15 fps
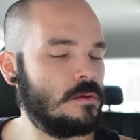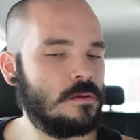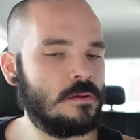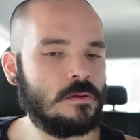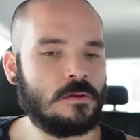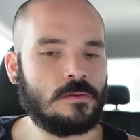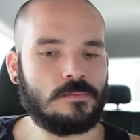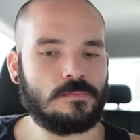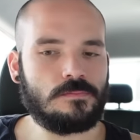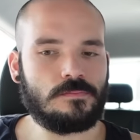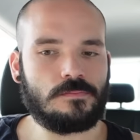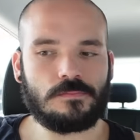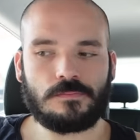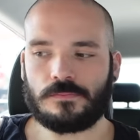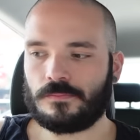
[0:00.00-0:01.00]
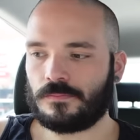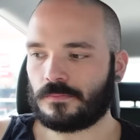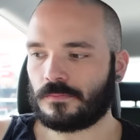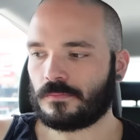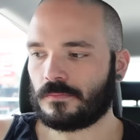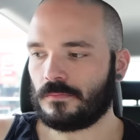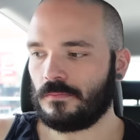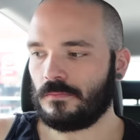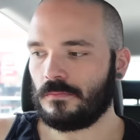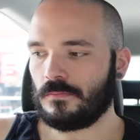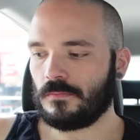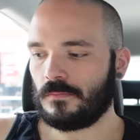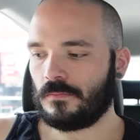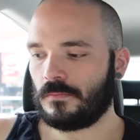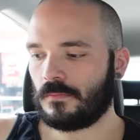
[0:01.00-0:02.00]

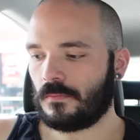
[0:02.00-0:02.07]
No words are spoken by the person on screen.